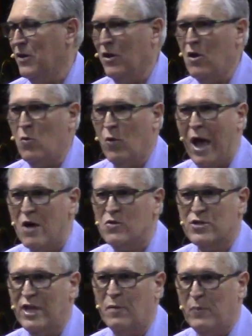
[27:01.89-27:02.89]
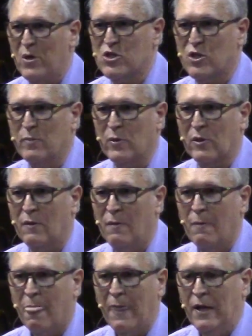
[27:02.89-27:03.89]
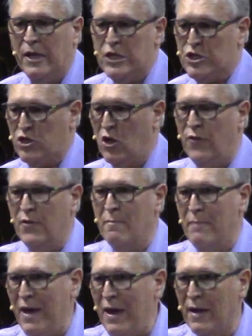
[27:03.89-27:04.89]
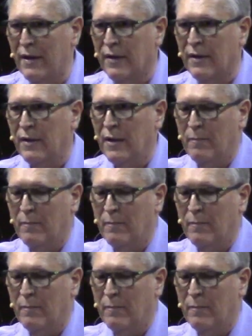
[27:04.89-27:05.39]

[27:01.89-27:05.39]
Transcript: You know, how is possible? It's not the man,